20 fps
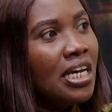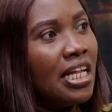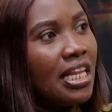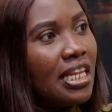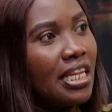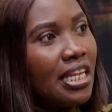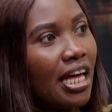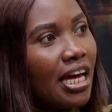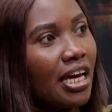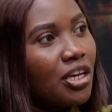
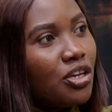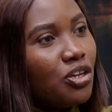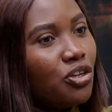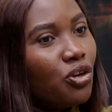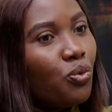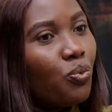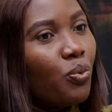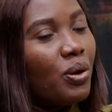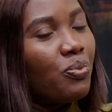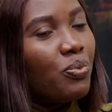Like,
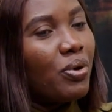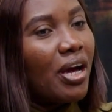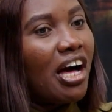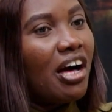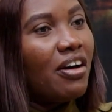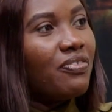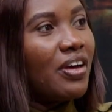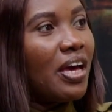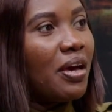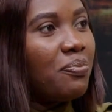when we
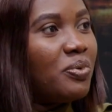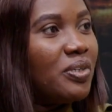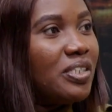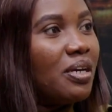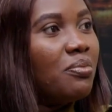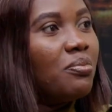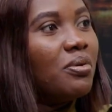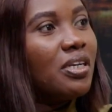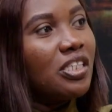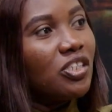have
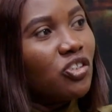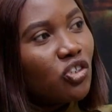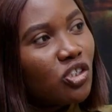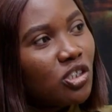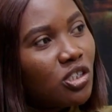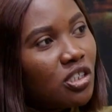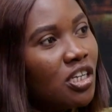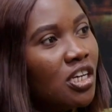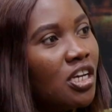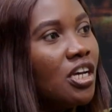epidemics, it just,
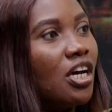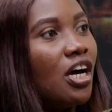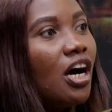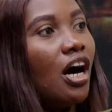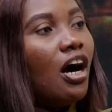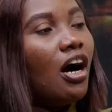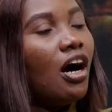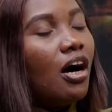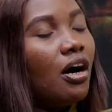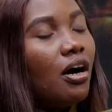
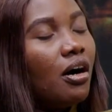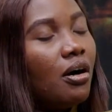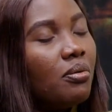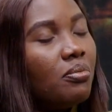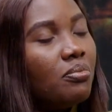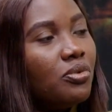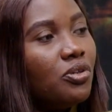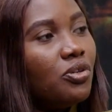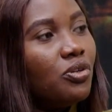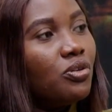
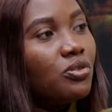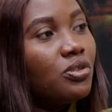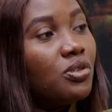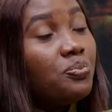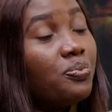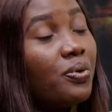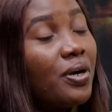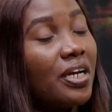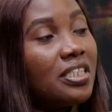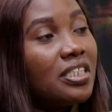
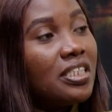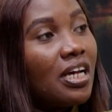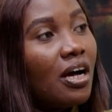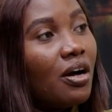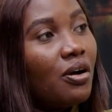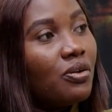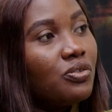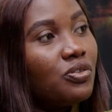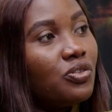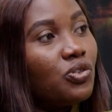spreads
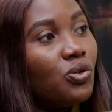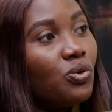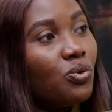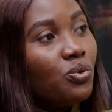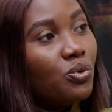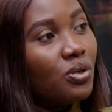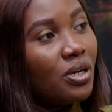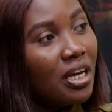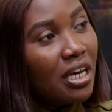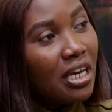out.
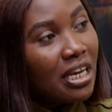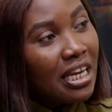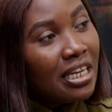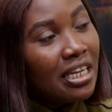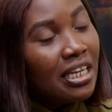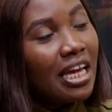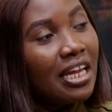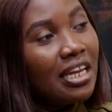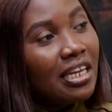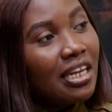So
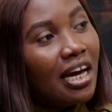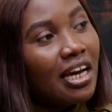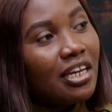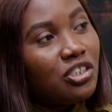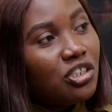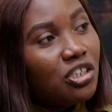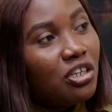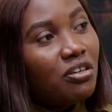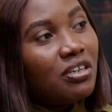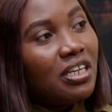in
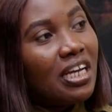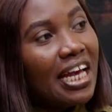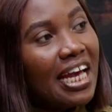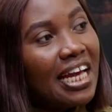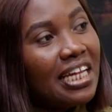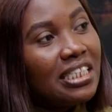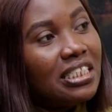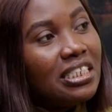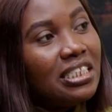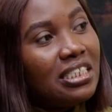Nigeria,
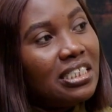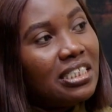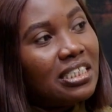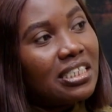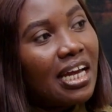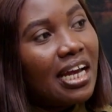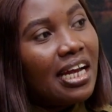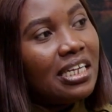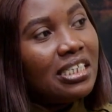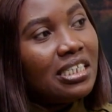NTDs are
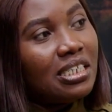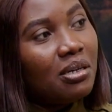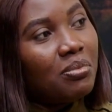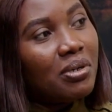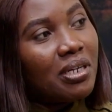endemic.